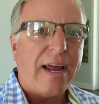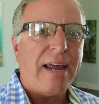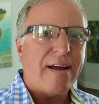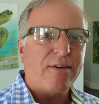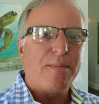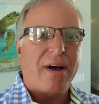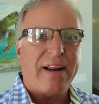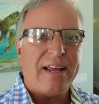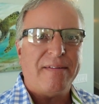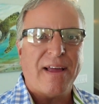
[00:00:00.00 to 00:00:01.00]
Hey
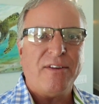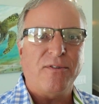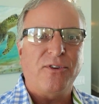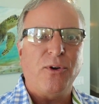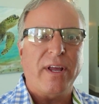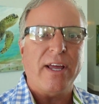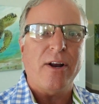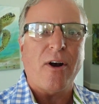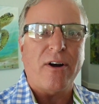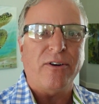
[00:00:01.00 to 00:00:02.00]
everybody, thanks for tuning in
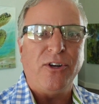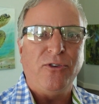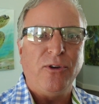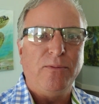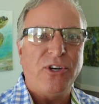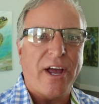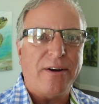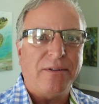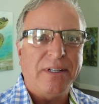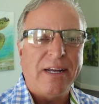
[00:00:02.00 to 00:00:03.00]
on our YouTube
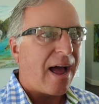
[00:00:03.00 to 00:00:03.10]
channel.